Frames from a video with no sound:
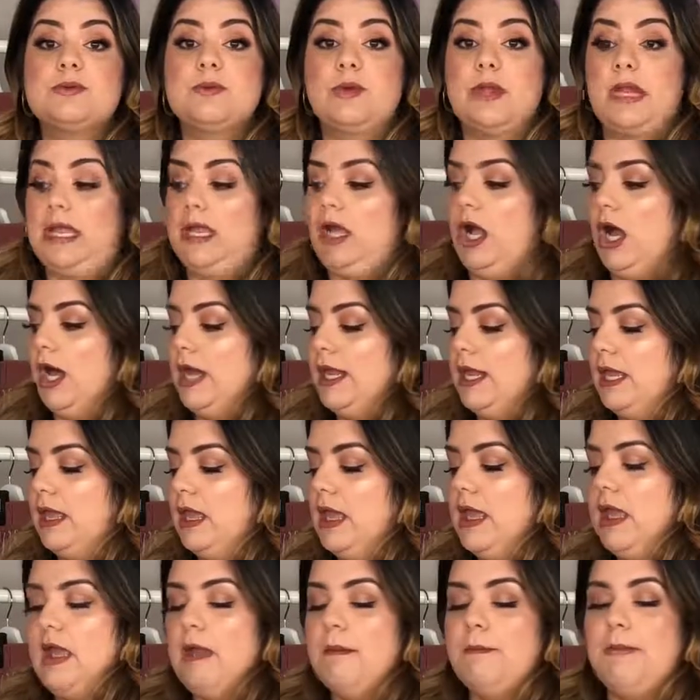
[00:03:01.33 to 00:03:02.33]
when I got it,
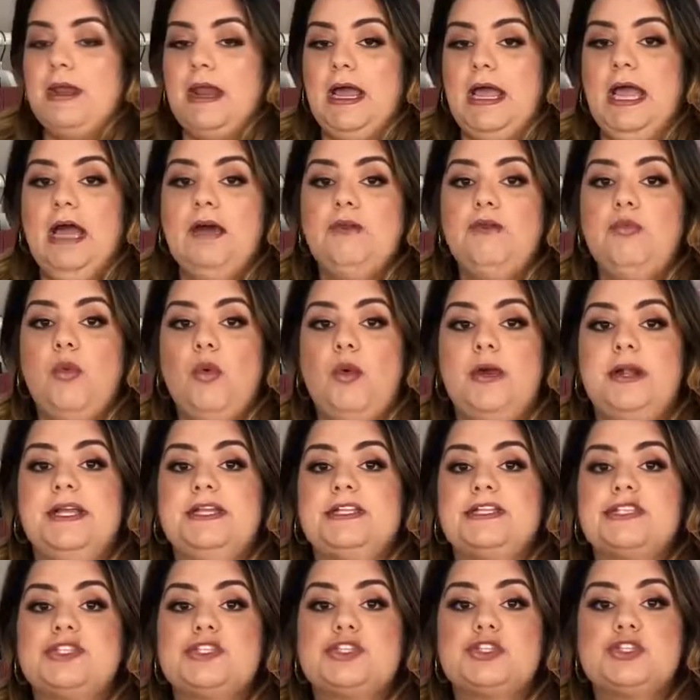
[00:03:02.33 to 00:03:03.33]
but I have worn
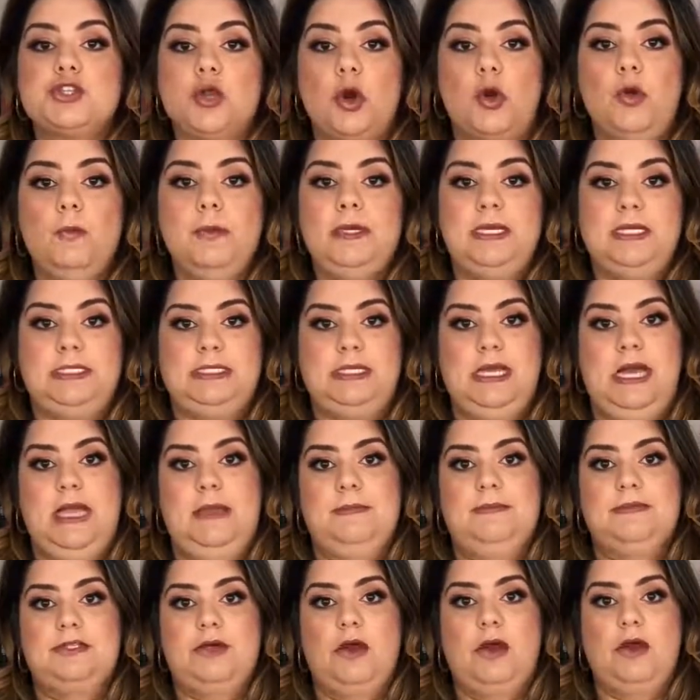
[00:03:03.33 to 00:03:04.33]
it so many
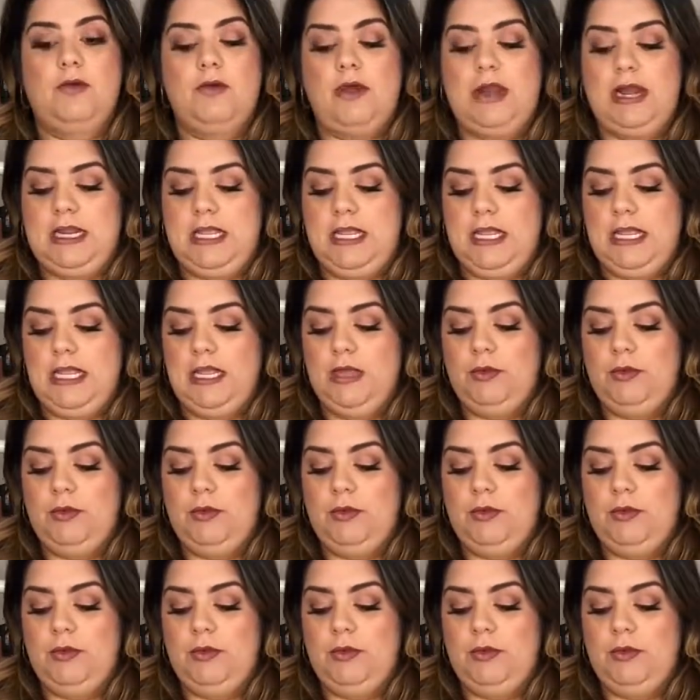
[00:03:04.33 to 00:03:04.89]
times already.